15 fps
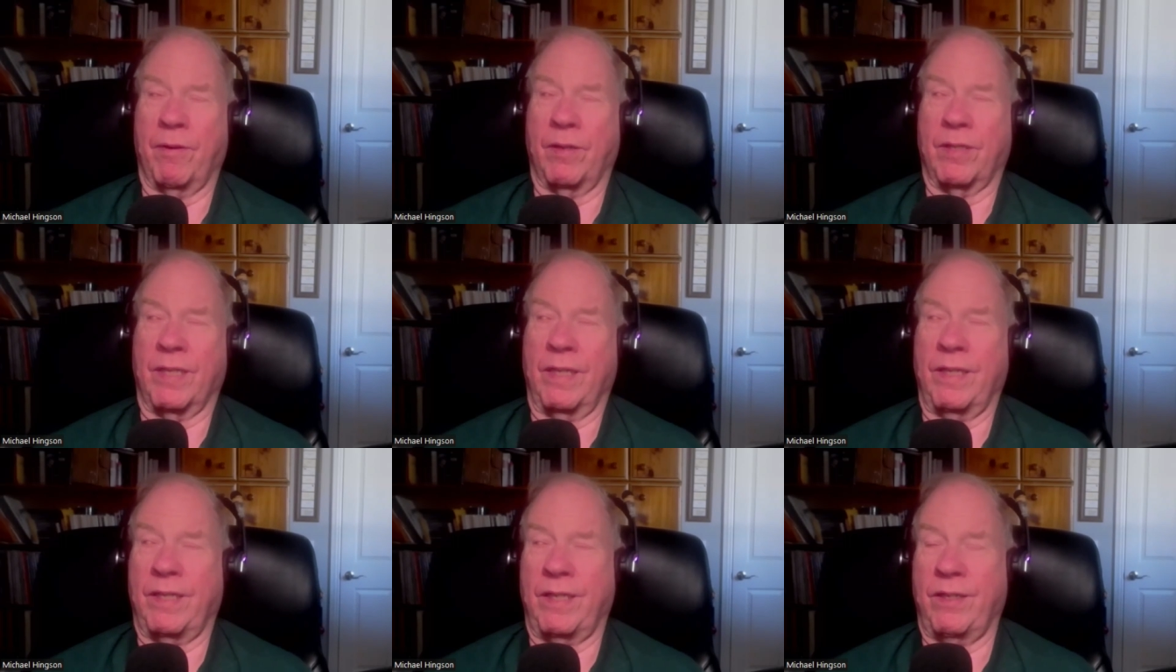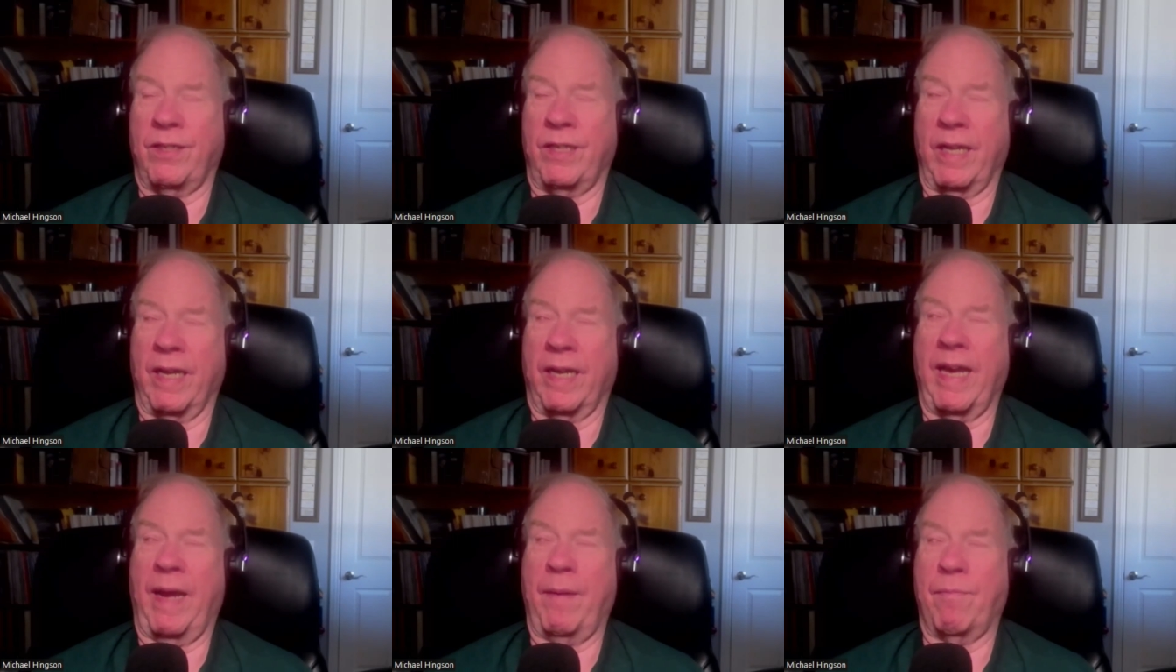person is using
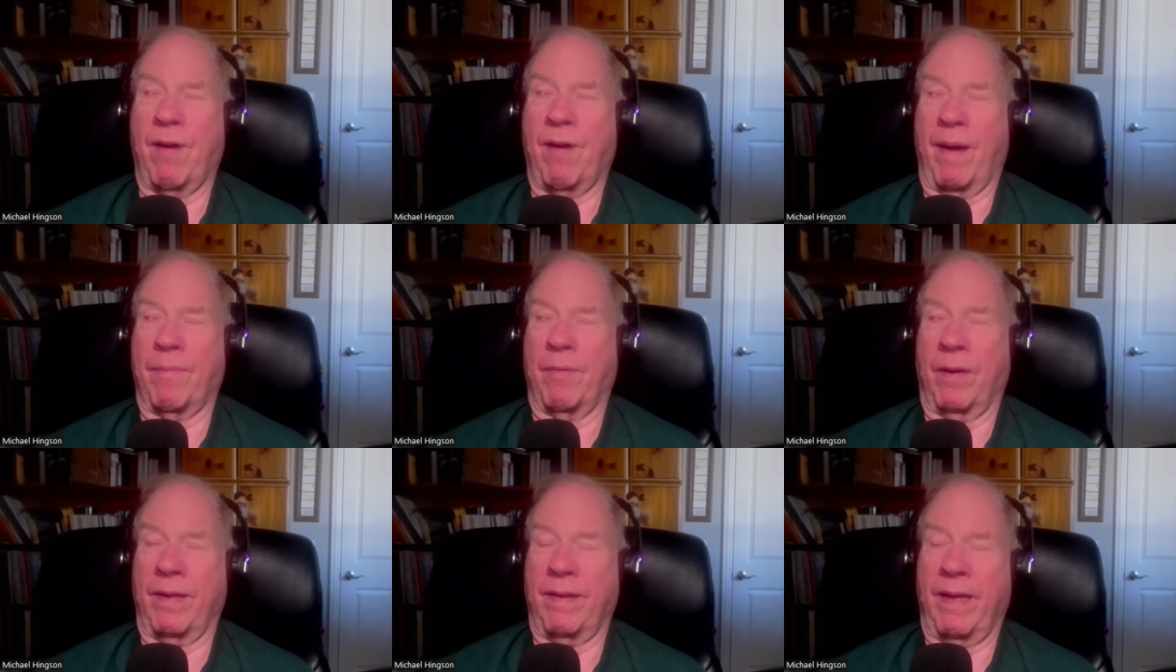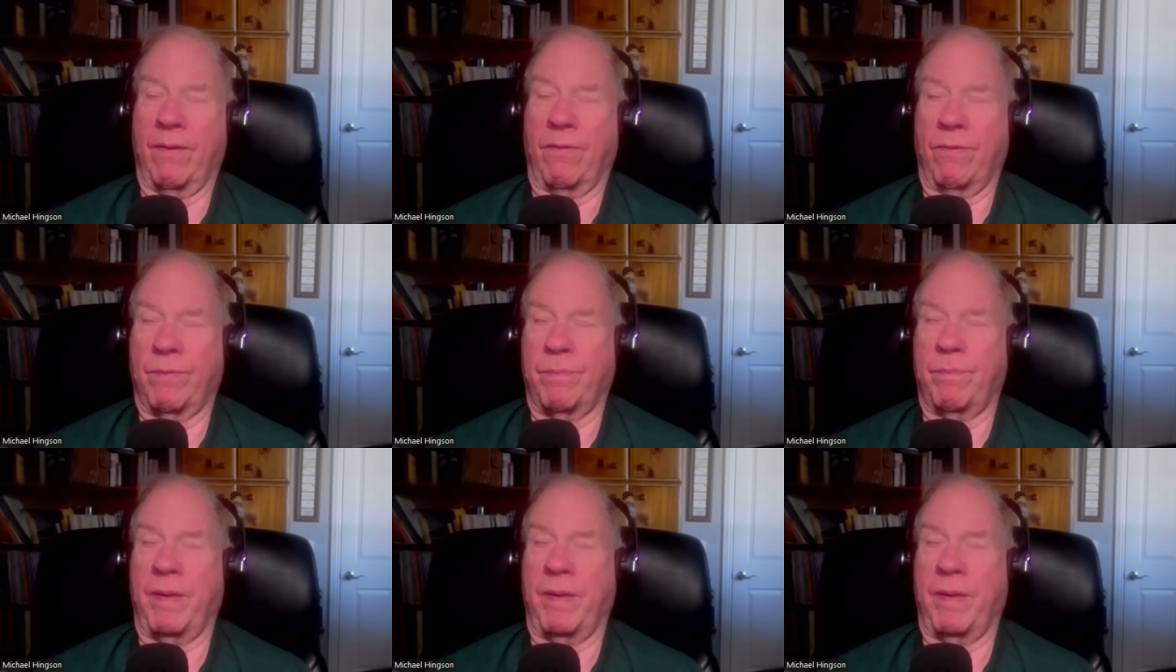a cane properly they will